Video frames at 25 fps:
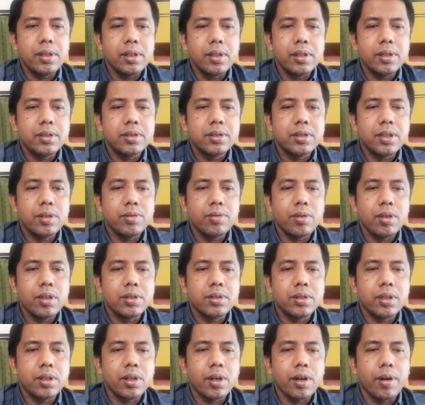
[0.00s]
in
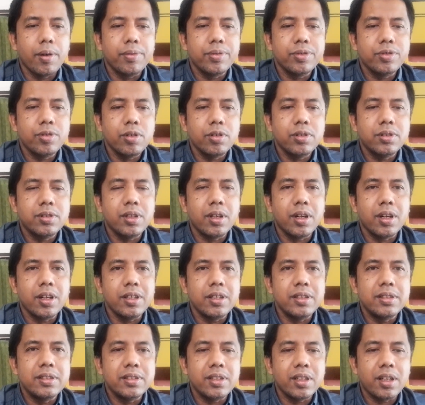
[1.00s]
situation of social
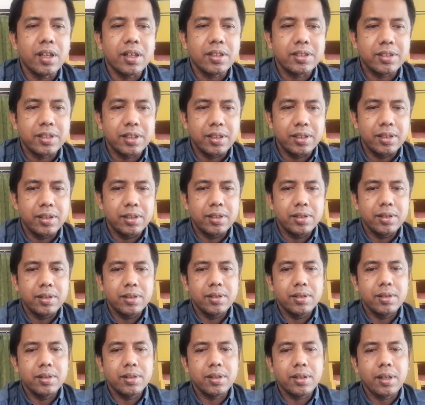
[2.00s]
interaction.
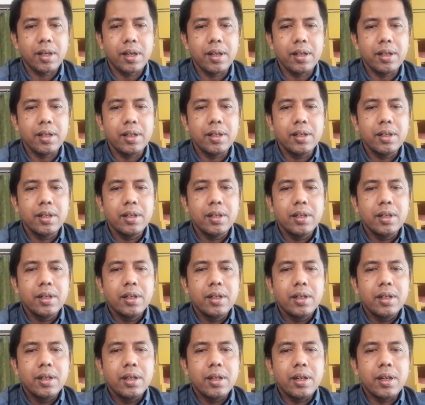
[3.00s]
Okay,
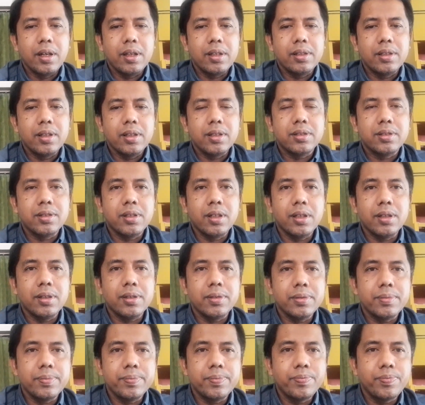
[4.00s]
and the third
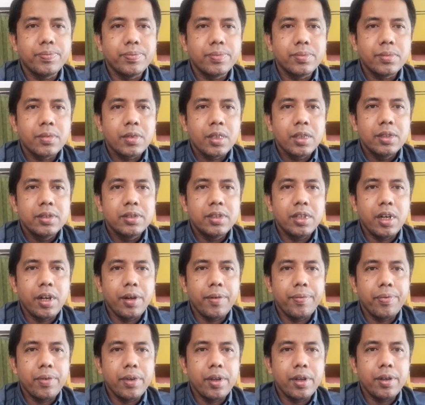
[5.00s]

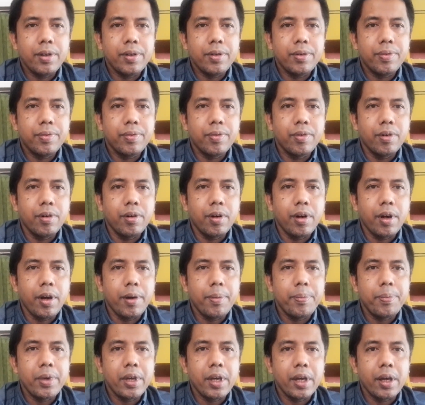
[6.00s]
therapy for
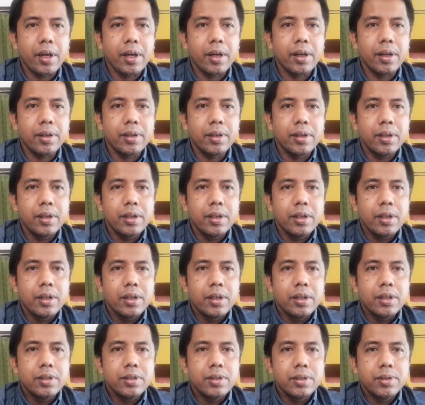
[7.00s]
ABA
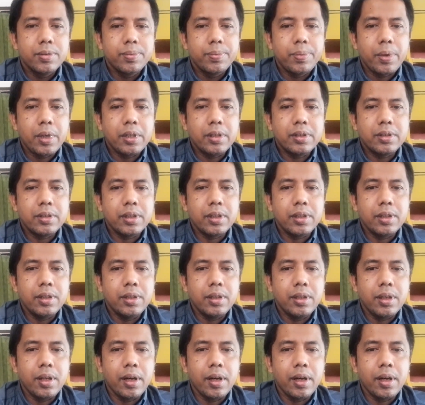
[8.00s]
patient,